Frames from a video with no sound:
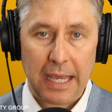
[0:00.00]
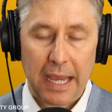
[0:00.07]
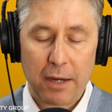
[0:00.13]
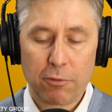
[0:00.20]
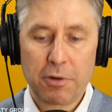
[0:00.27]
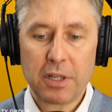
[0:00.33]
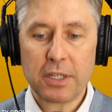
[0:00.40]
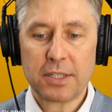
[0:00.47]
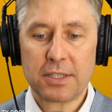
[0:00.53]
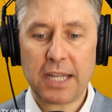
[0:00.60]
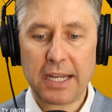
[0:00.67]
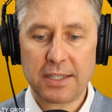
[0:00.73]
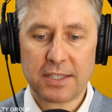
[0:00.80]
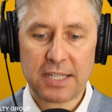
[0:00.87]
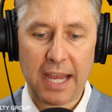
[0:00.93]
A real
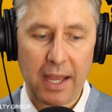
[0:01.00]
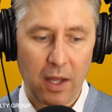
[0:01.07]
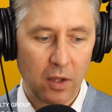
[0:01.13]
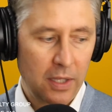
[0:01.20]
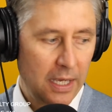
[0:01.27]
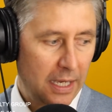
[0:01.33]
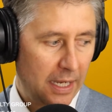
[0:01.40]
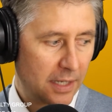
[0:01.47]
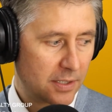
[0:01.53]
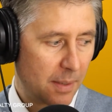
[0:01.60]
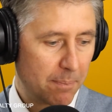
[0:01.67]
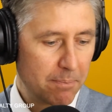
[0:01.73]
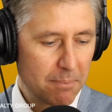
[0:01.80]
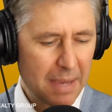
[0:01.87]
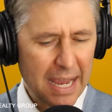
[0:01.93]
estate sale is a
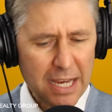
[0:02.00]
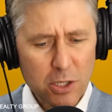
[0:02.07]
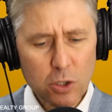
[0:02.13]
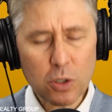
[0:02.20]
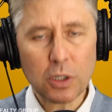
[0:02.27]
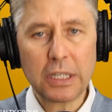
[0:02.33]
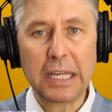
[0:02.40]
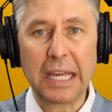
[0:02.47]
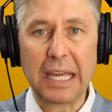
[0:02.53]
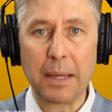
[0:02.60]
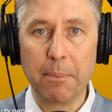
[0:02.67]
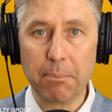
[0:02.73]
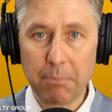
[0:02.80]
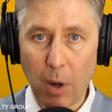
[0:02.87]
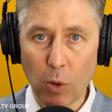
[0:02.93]
majorly
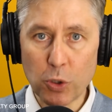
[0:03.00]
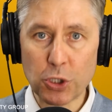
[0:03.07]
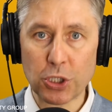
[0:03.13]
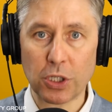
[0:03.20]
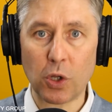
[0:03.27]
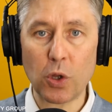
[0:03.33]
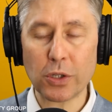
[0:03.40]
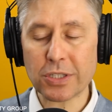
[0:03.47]
emotional,